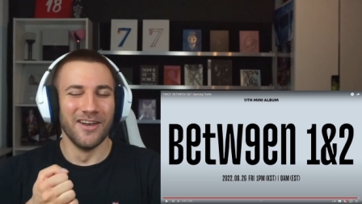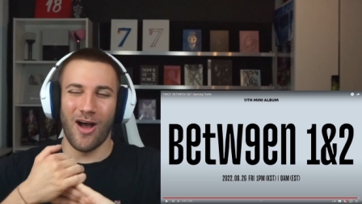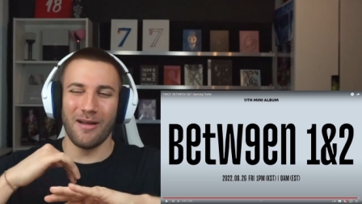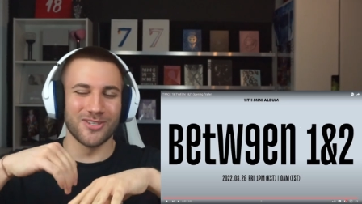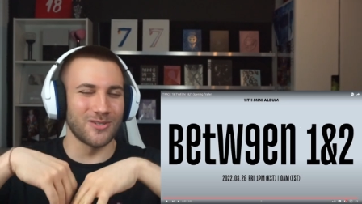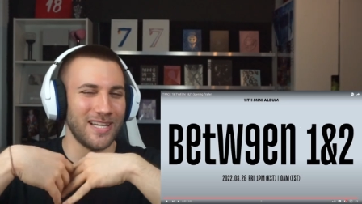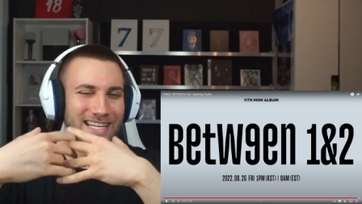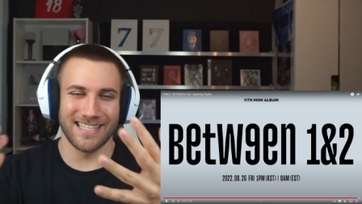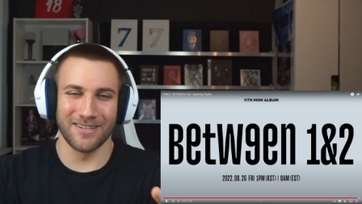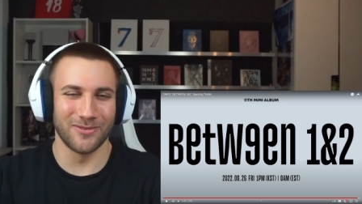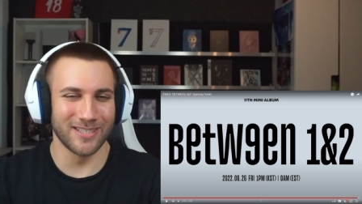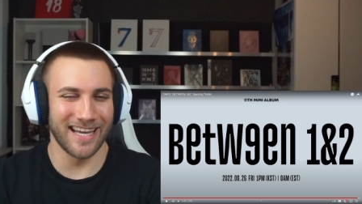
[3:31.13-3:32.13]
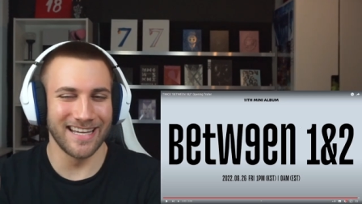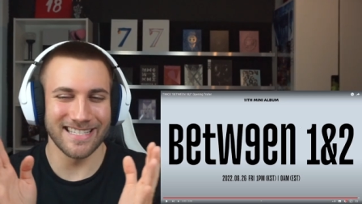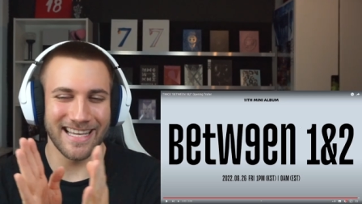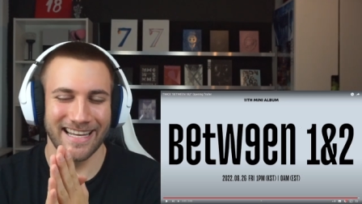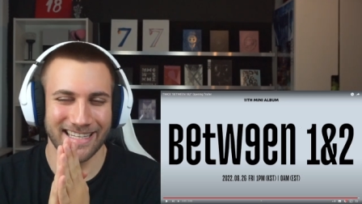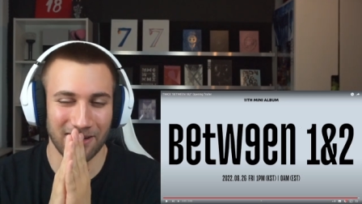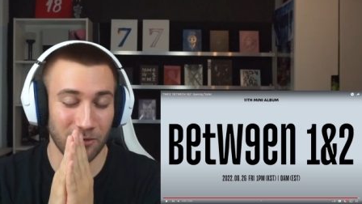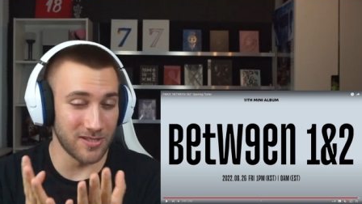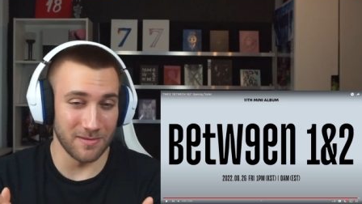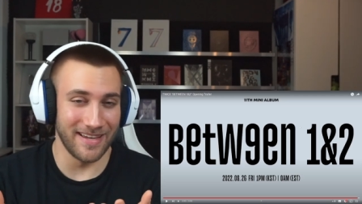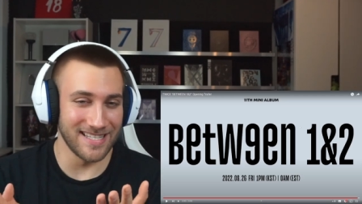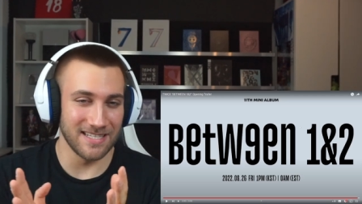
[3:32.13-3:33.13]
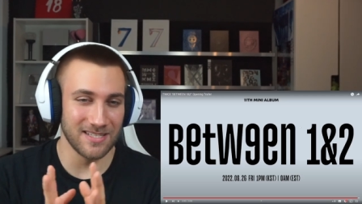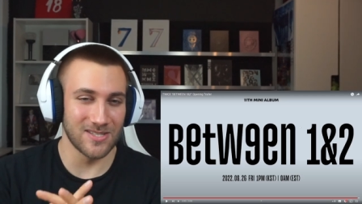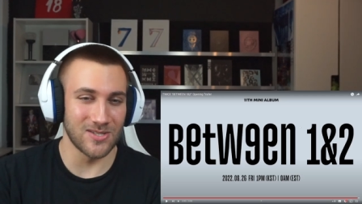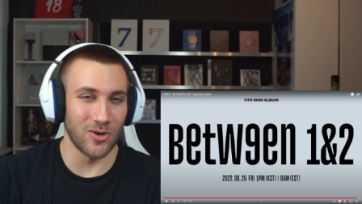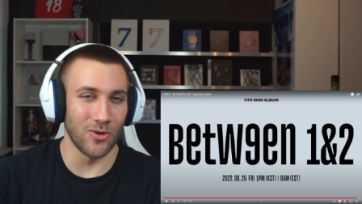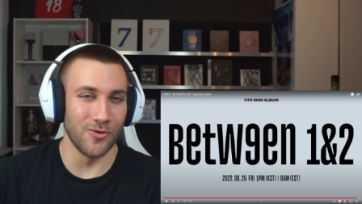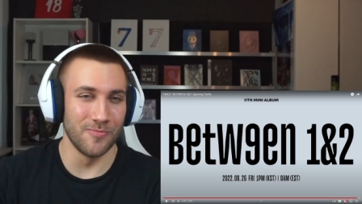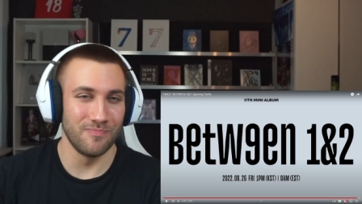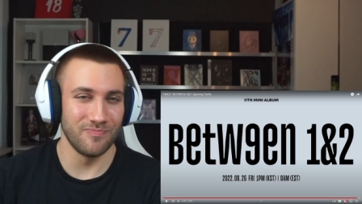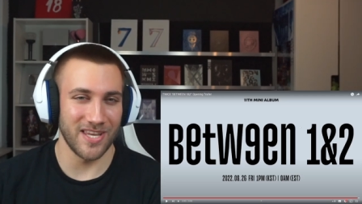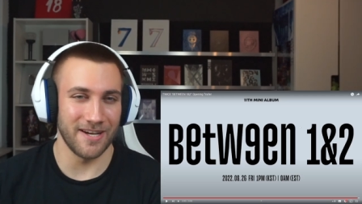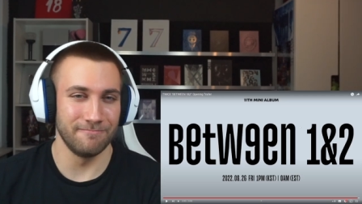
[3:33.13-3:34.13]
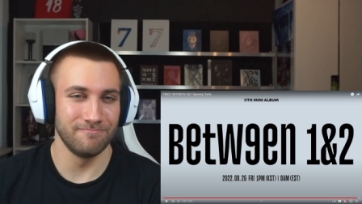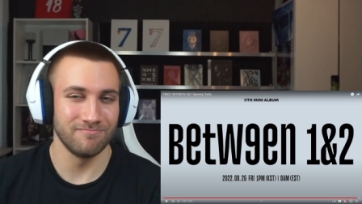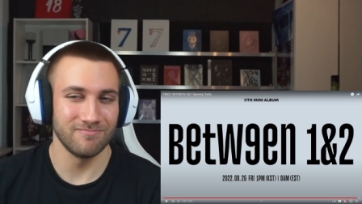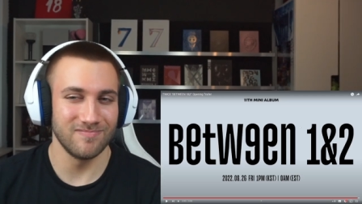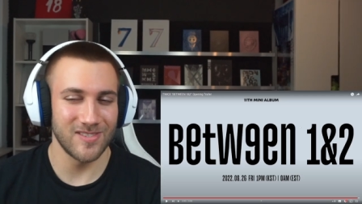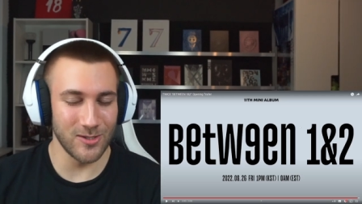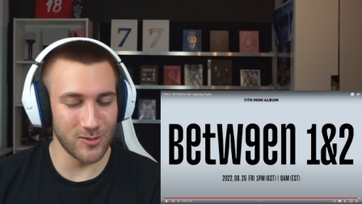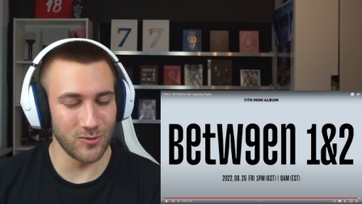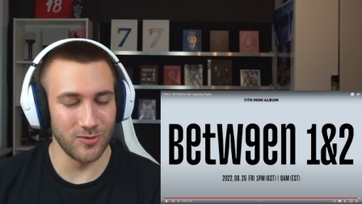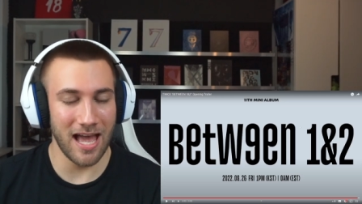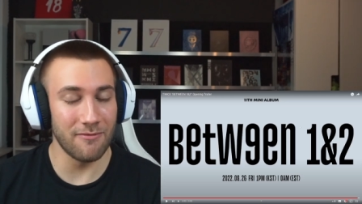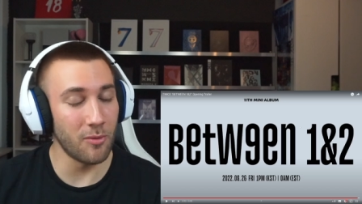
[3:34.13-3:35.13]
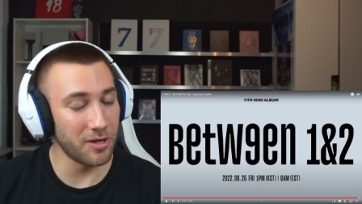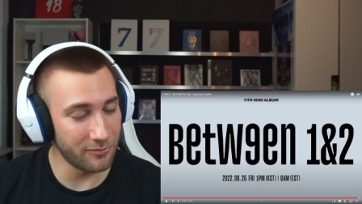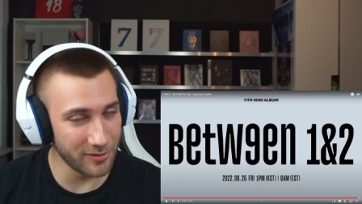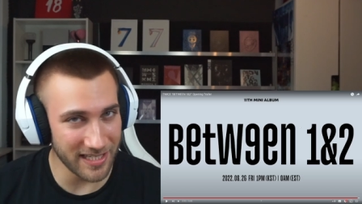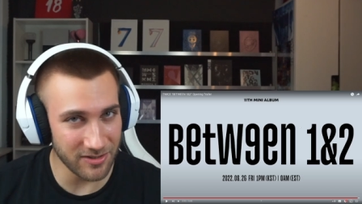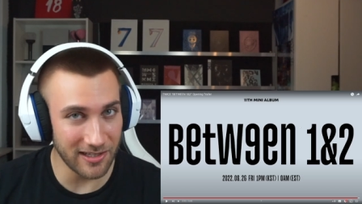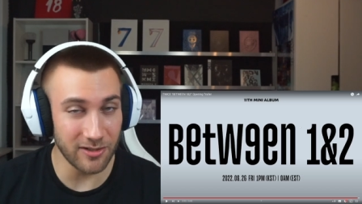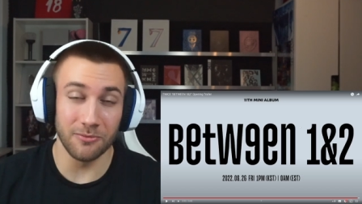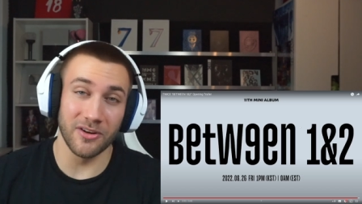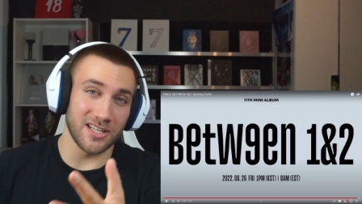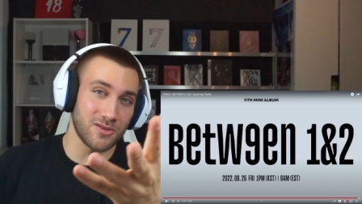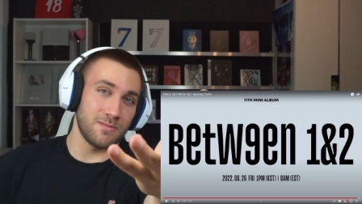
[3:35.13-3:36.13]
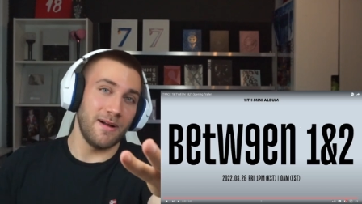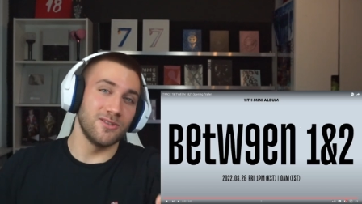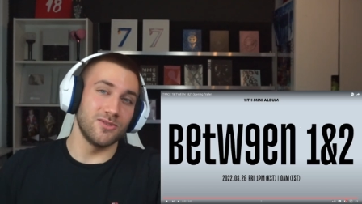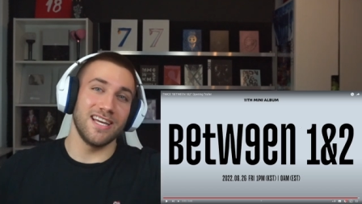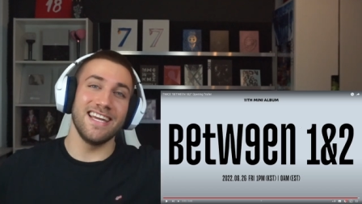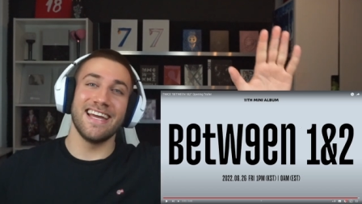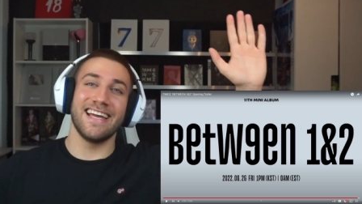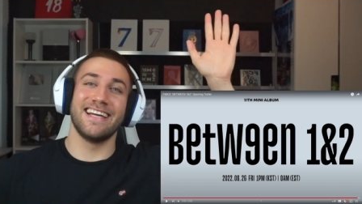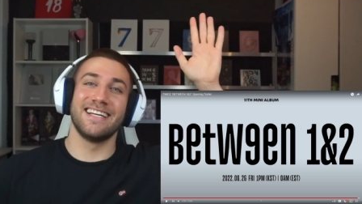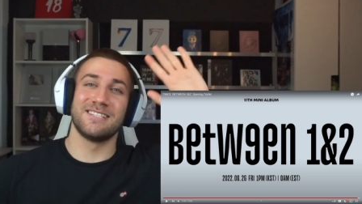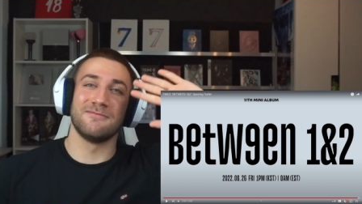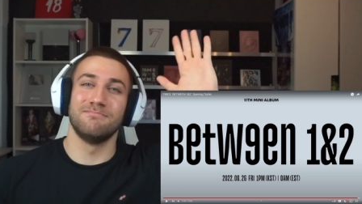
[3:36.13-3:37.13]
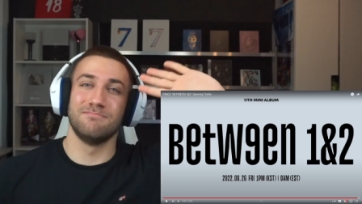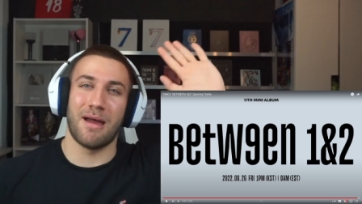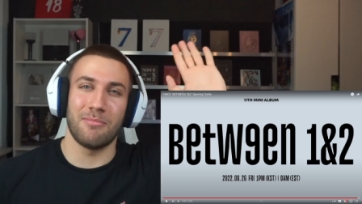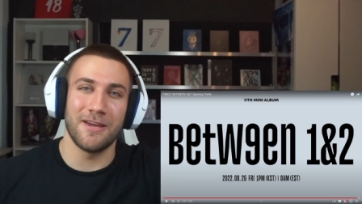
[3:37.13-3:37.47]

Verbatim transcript: no, I'm just really excited for it, guys, and it looks amazing. So, yeah. See you soon. Have a wonderful day today. Don't forget to smile today, and bye-bye.